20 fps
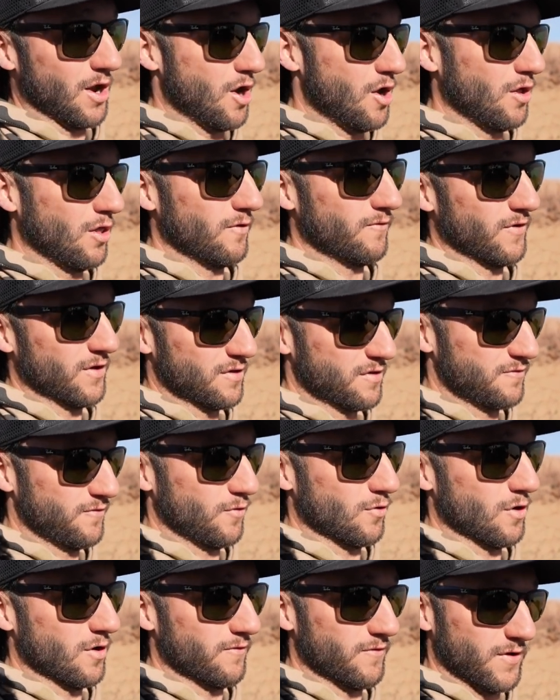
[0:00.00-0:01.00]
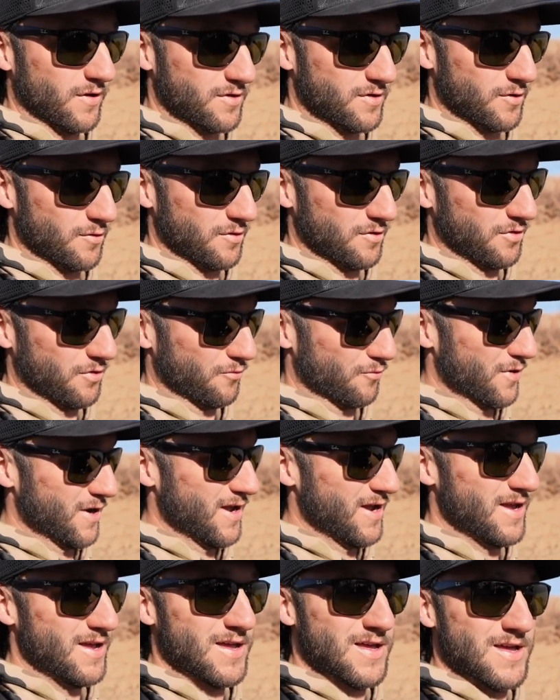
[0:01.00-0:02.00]
all of us, four of us, there's
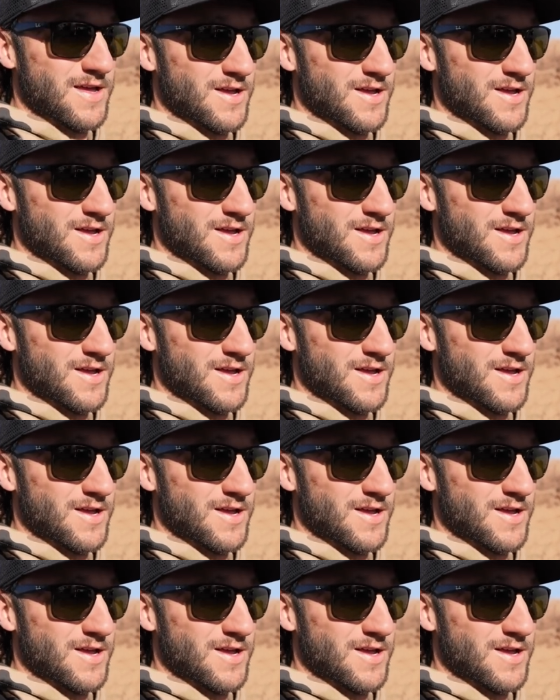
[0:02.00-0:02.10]
three